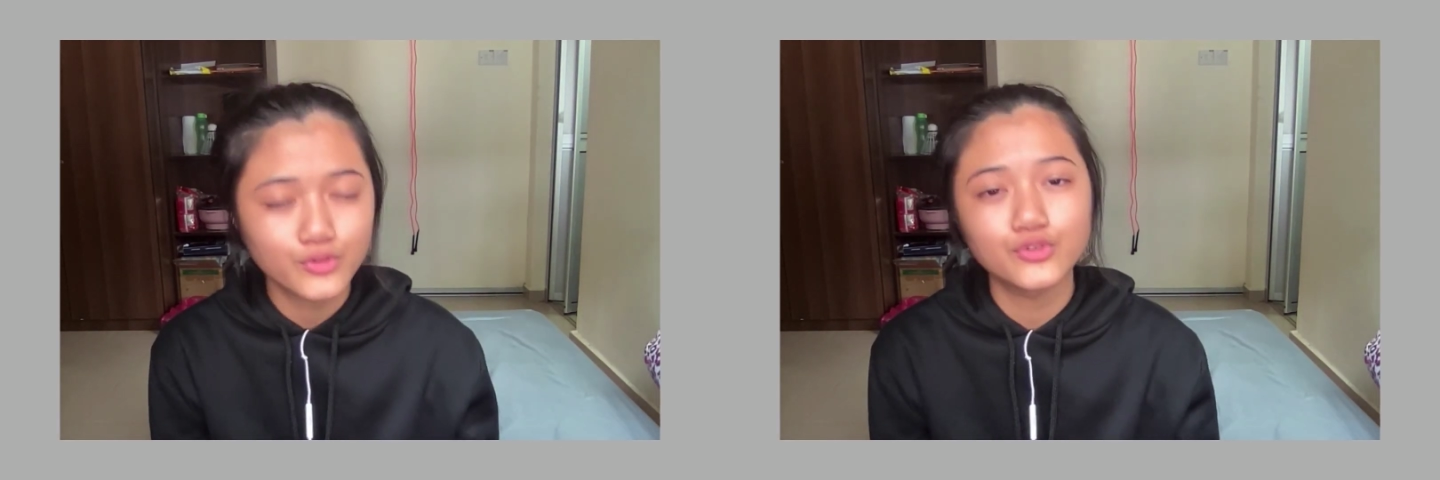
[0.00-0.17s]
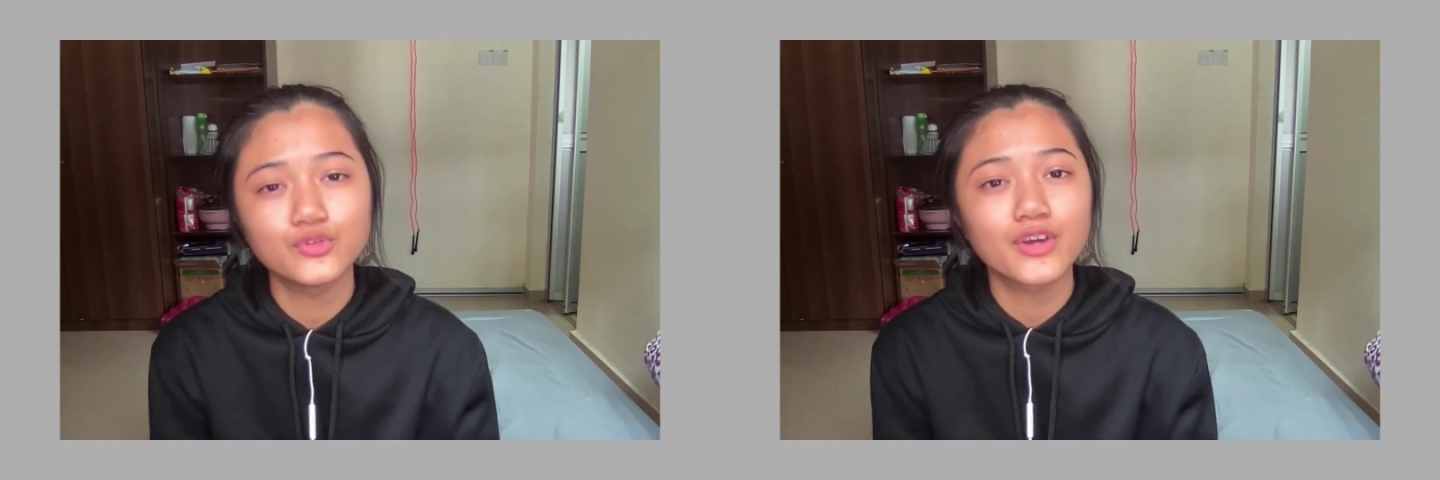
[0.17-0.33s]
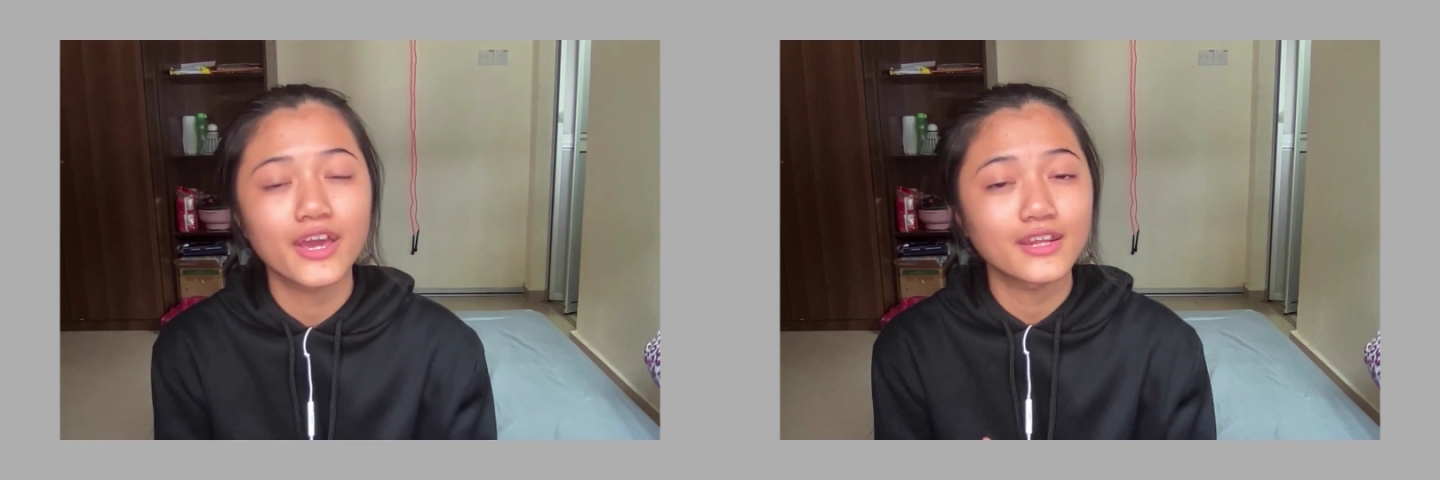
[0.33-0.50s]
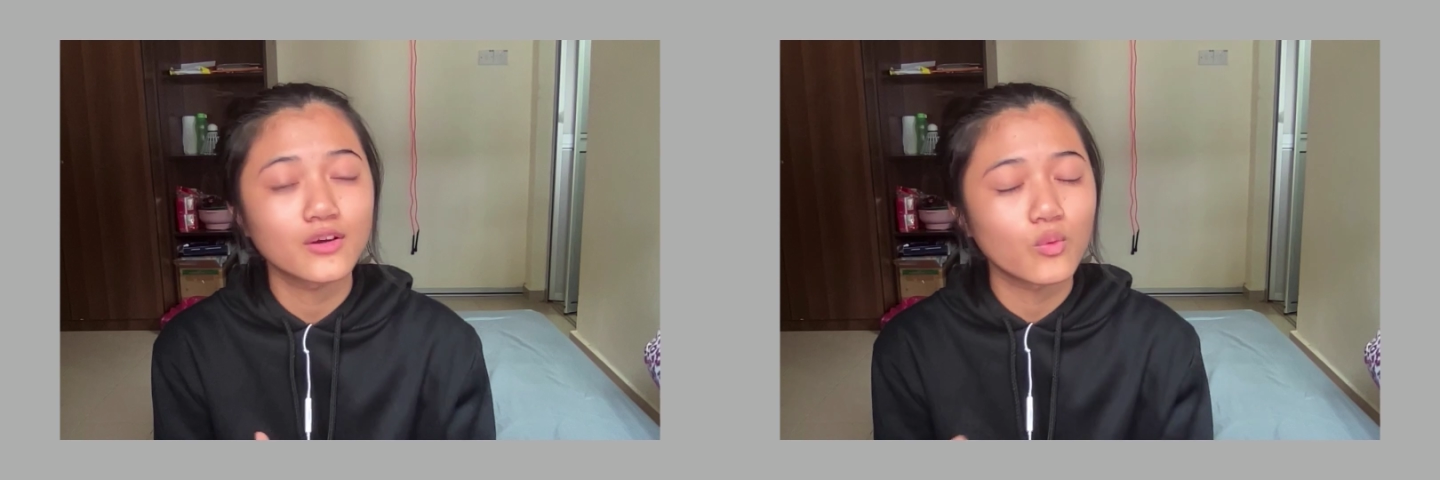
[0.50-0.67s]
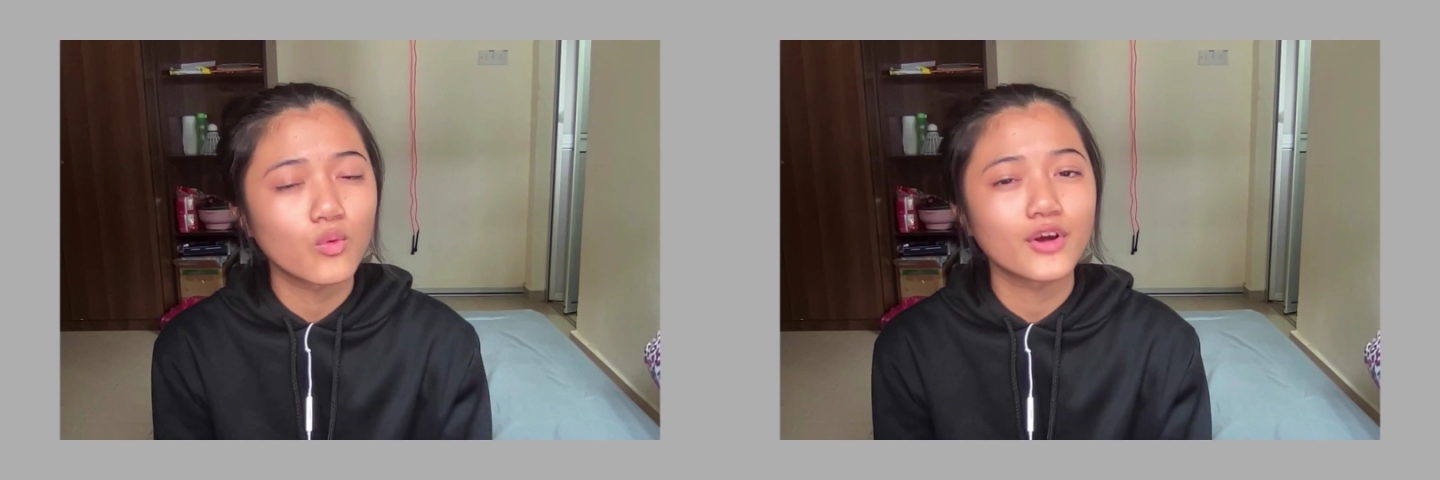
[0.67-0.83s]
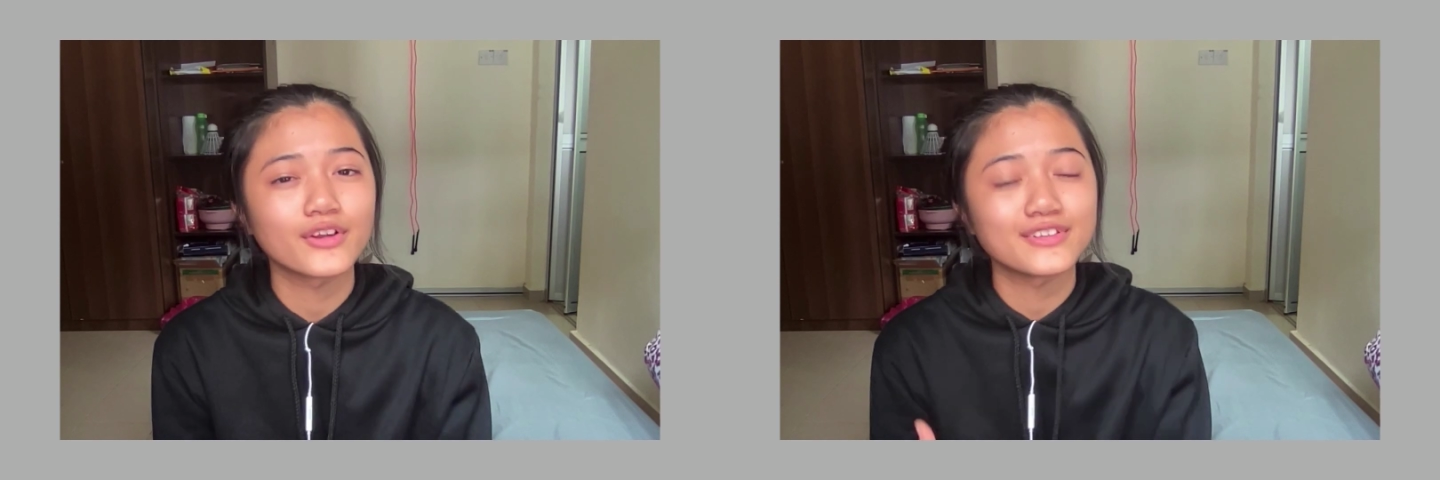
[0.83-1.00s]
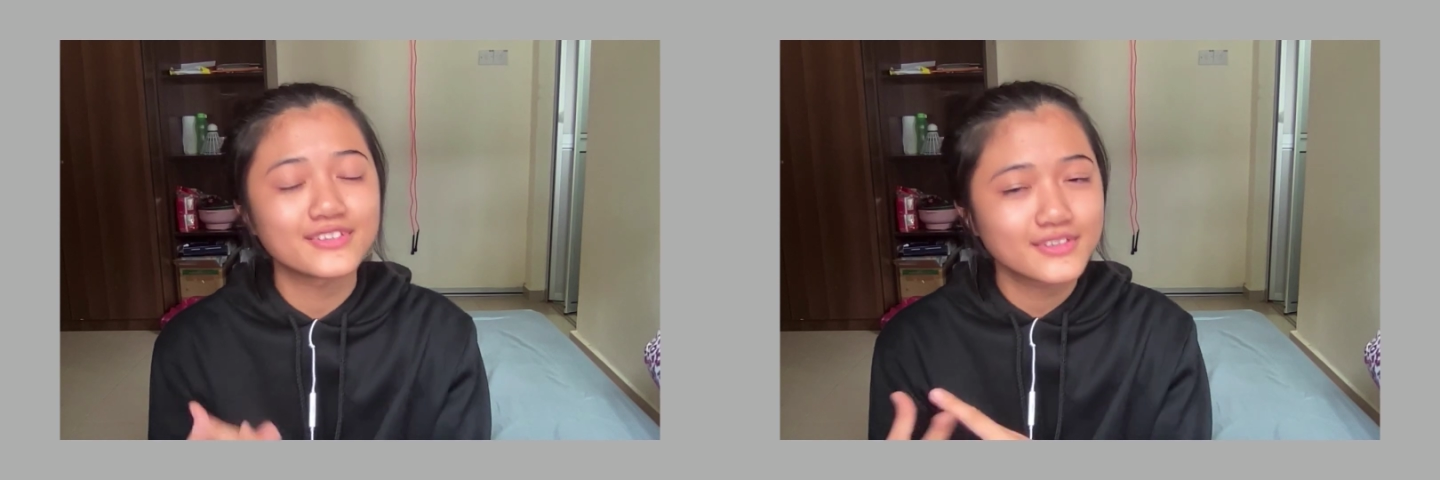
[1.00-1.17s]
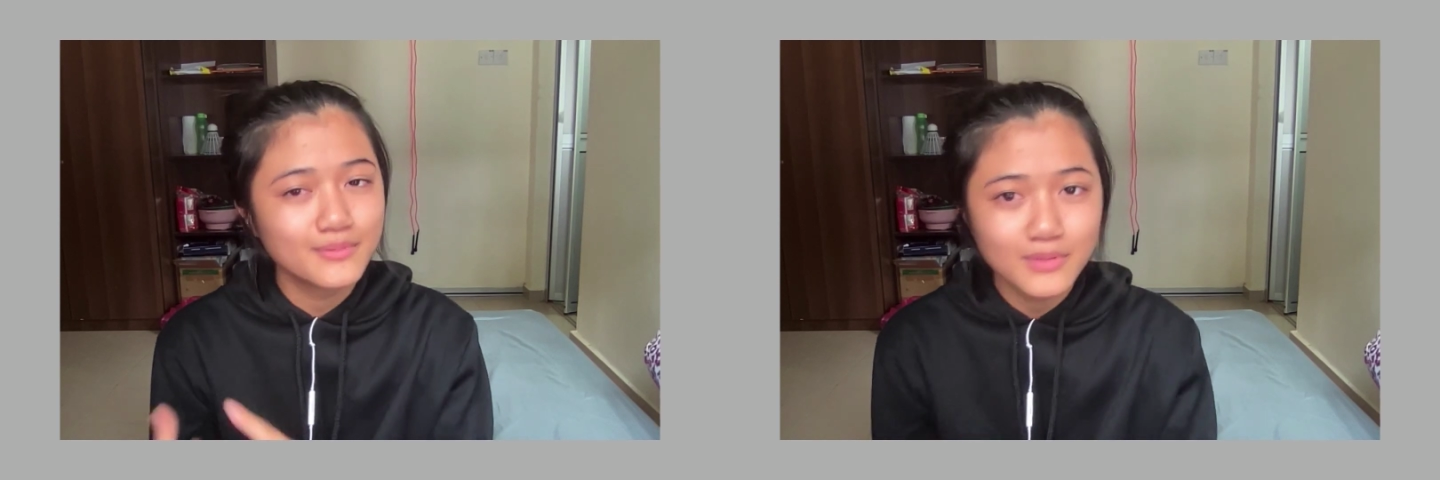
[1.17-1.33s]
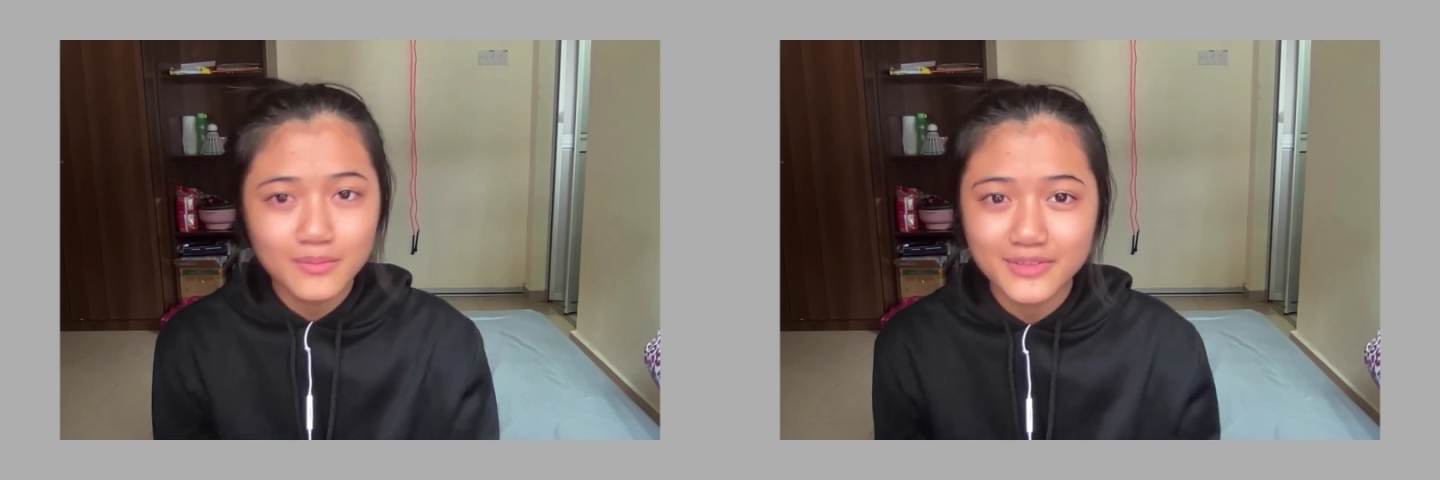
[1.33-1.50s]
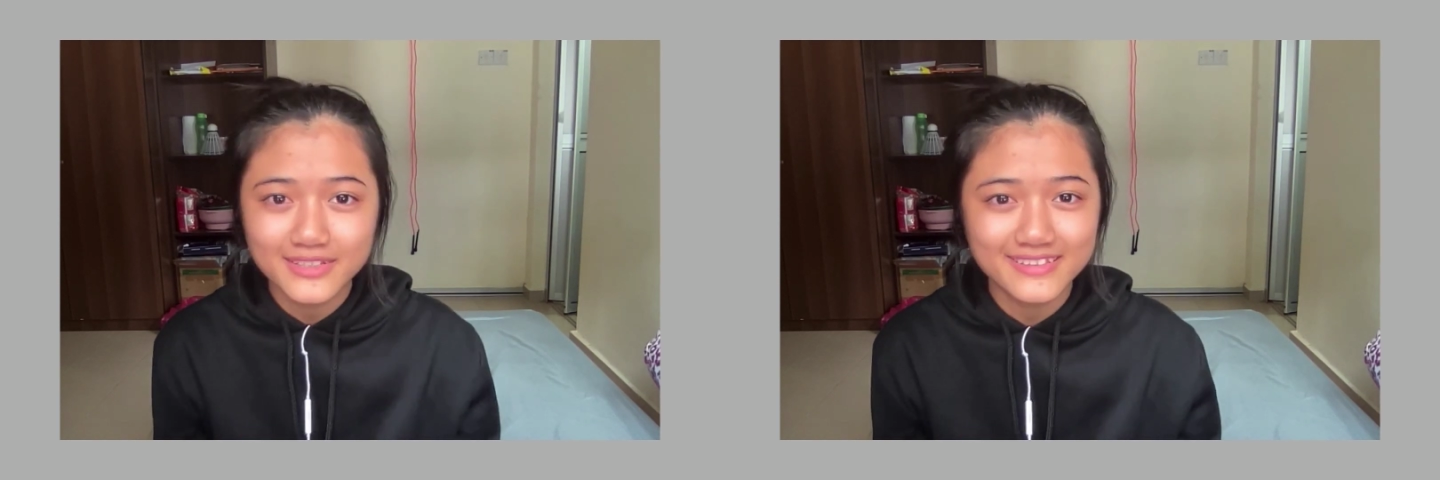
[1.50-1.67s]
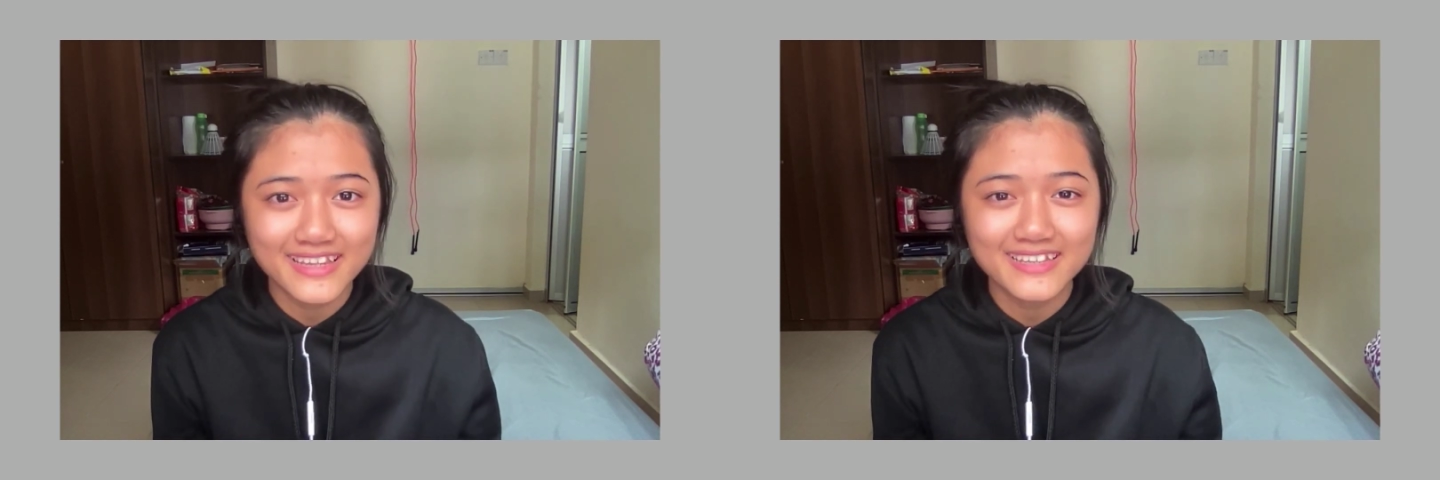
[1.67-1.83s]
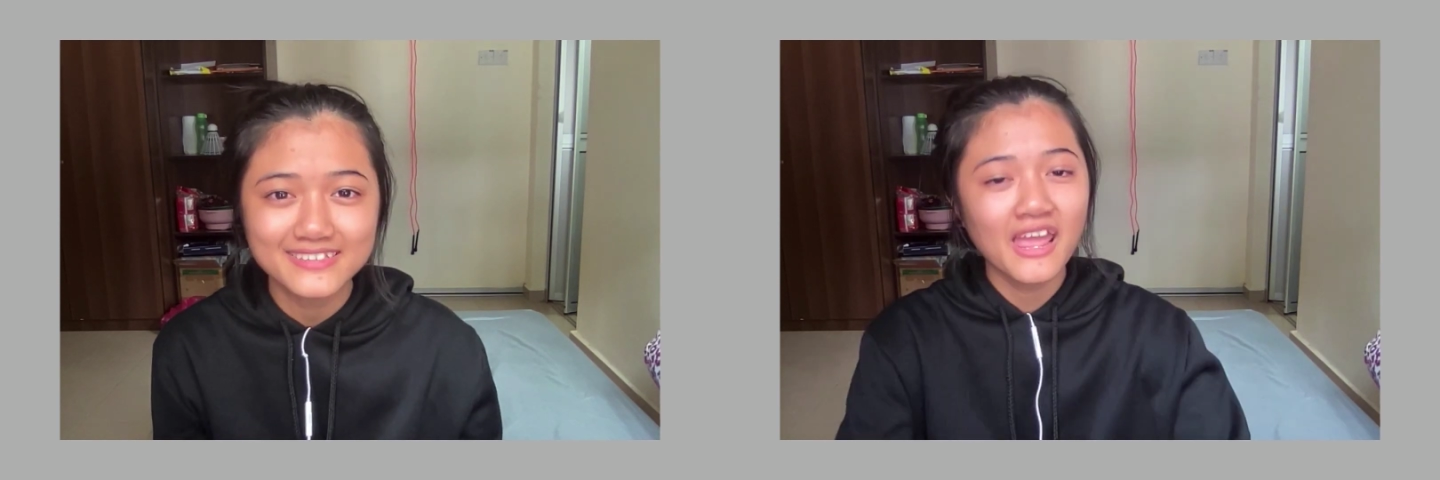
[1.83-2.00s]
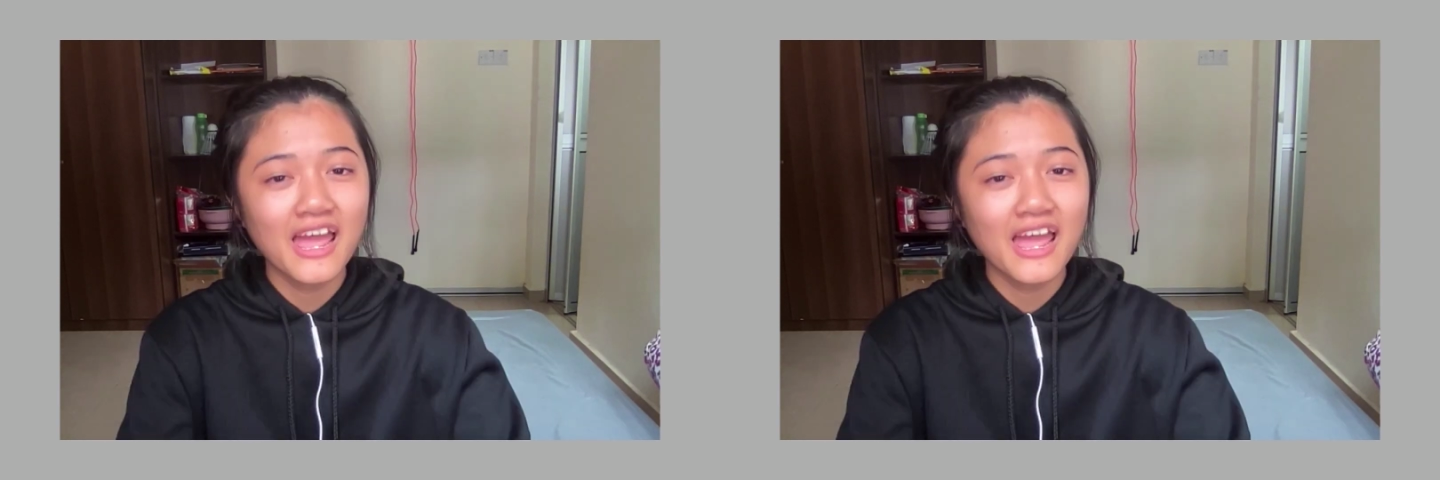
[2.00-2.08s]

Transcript: you can avoid the simple mistakes.